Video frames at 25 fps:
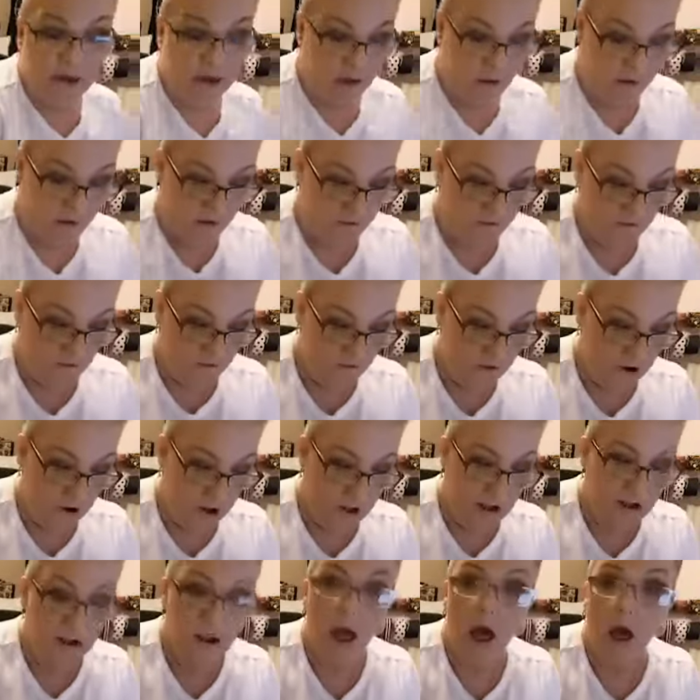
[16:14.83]
that over
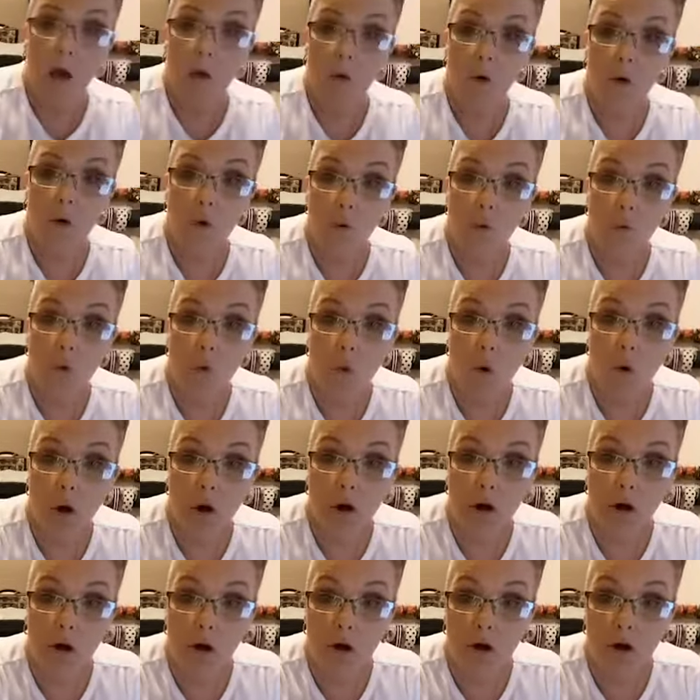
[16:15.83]
in our
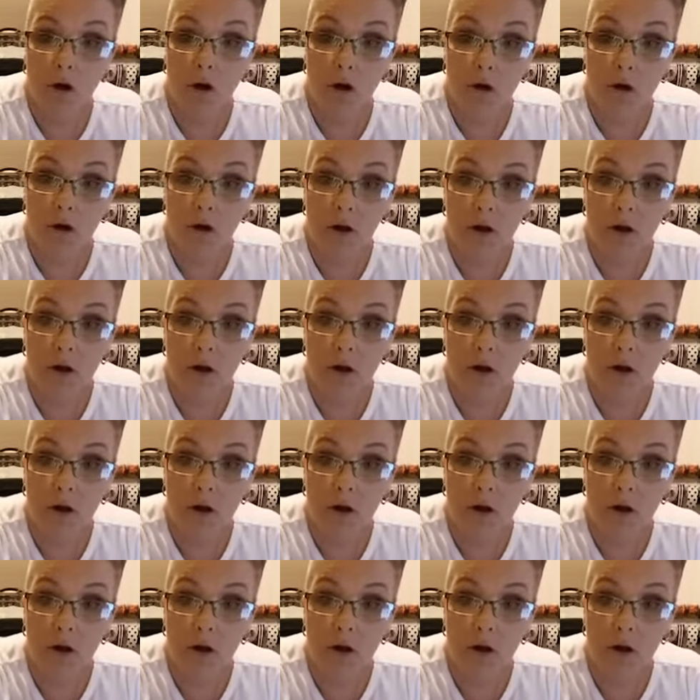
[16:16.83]
water.